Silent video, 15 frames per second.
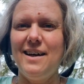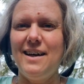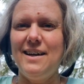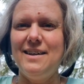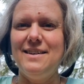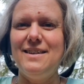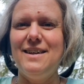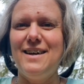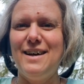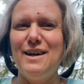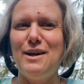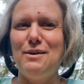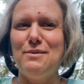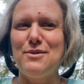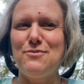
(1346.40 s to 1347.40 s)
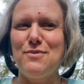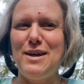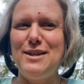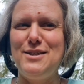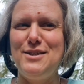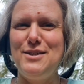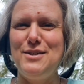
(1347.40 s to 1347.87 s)
and I was
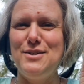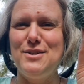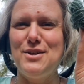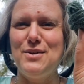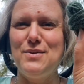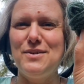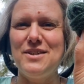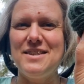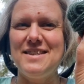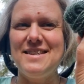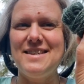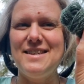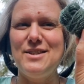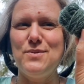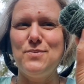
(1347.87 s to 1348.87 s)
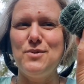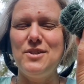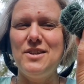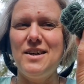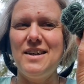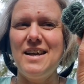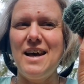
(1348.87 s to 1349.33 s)
right to do so because this
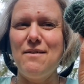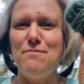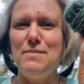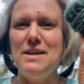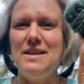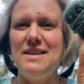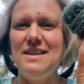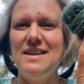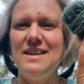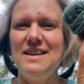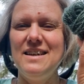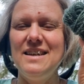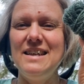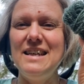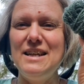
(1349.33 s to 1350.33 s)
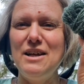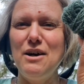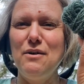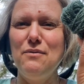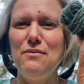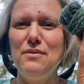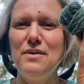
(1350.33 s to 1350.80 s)
would not have been
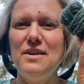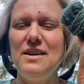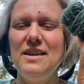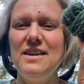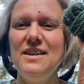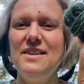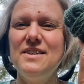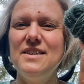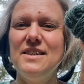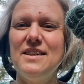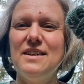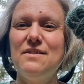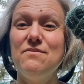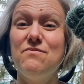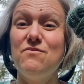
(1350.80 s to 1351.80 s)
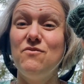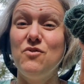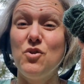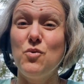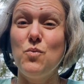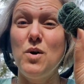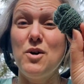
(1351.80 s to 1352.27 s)
enough
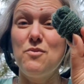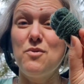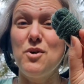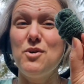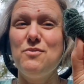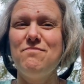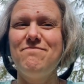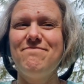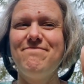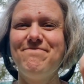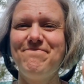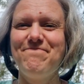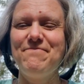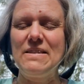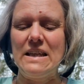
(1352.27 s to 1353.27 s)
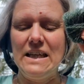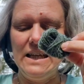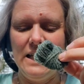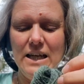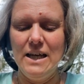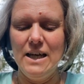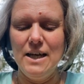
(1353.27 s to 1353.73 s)
for one row.
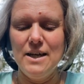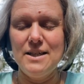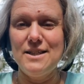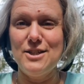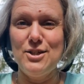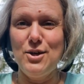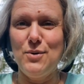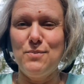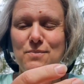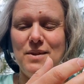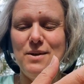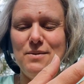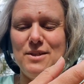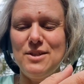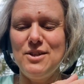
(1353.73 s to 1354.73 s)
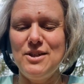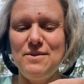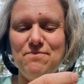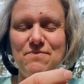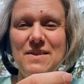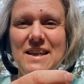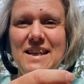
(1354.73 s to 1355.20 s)
So that was good.